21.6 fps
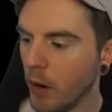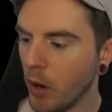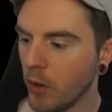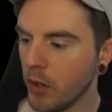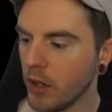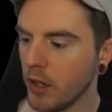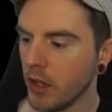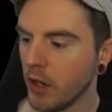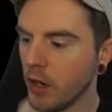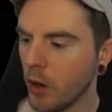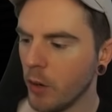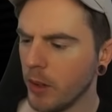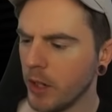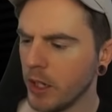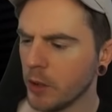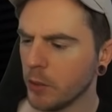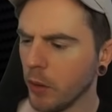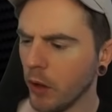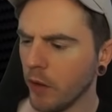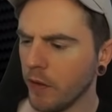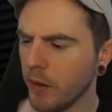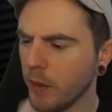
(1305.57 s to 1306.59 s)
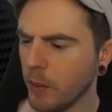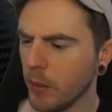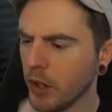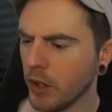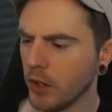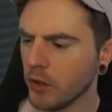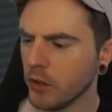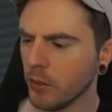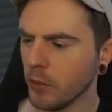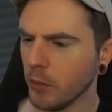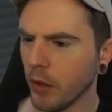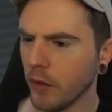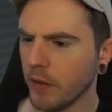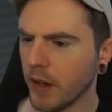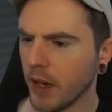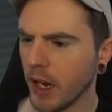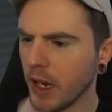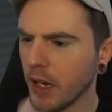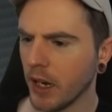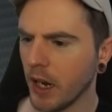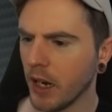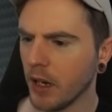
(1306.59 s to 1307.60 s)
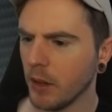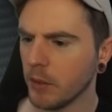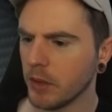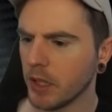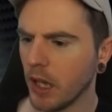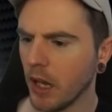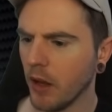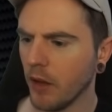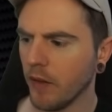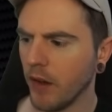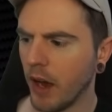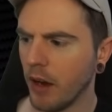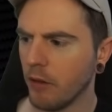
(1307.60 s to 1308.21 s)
Moaning that nobody is bluffing, but he doesn't bluff King 9 himself.